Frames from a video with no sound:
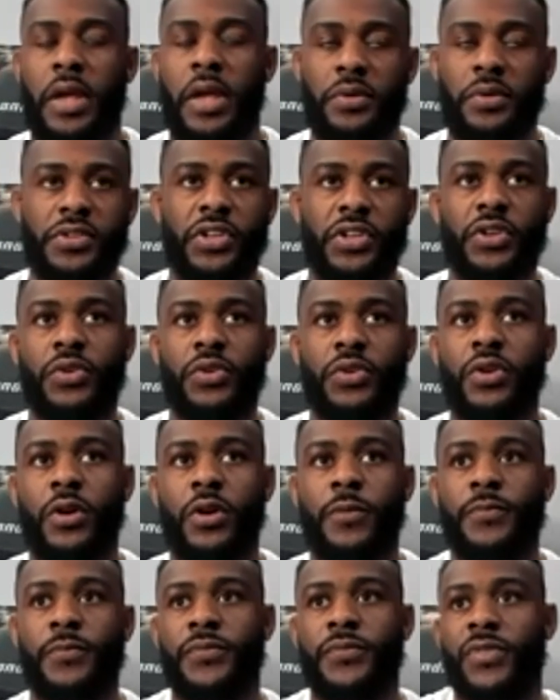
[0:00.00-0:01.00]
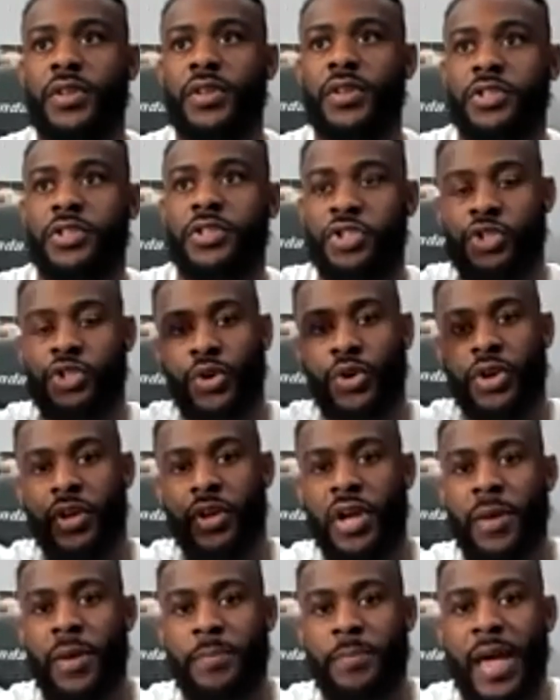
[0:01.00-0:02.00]
Henry Cejudo,
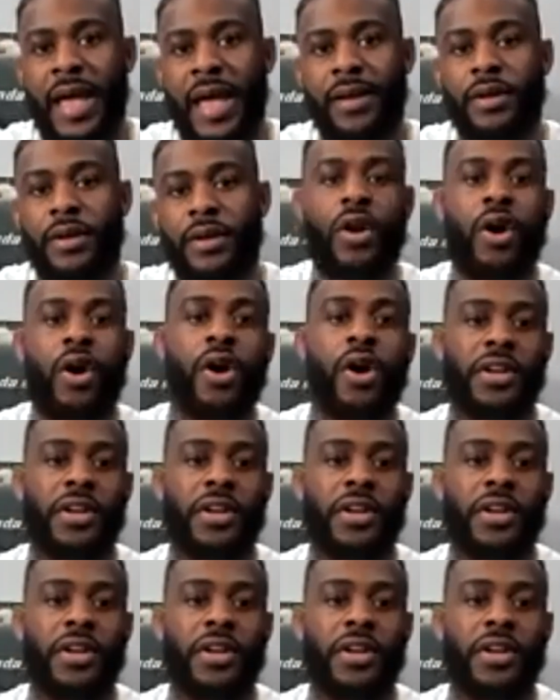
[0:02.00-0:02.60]
short and compact,